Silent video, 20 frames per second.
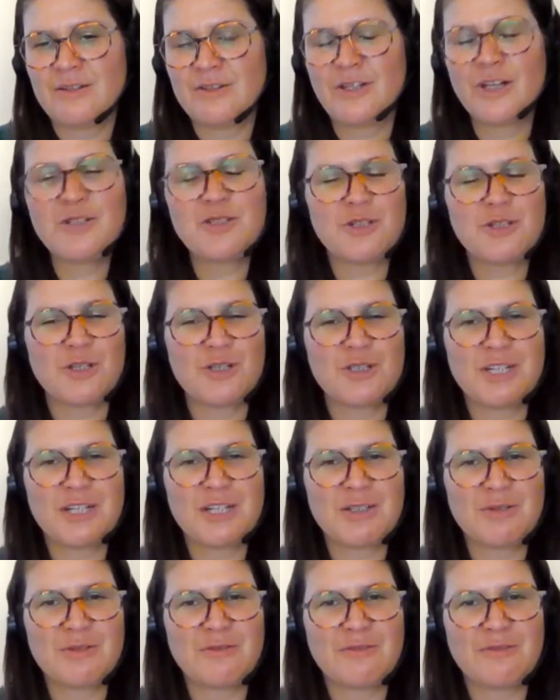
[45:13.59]
not
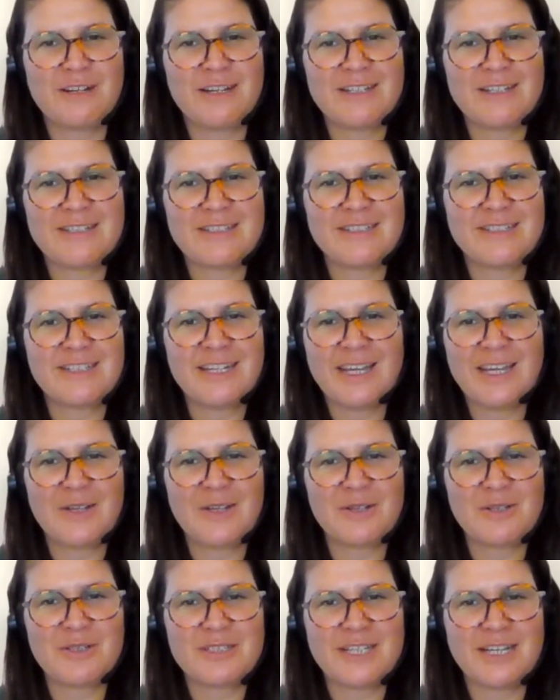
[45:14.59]
judging too fast.
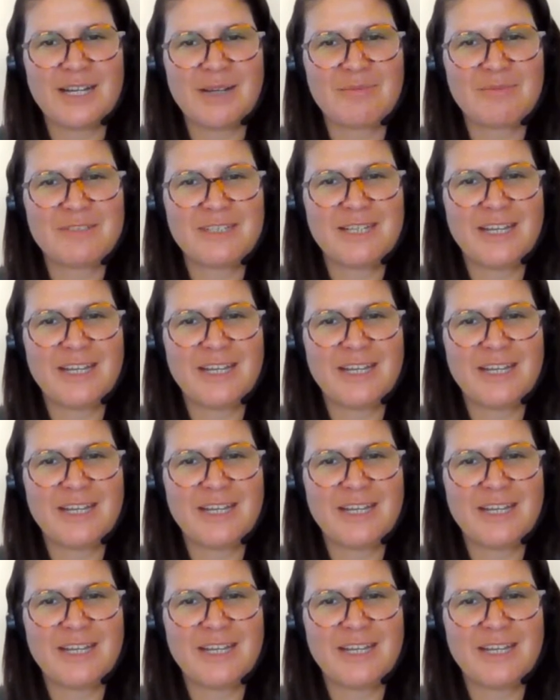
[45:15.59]
Take your time.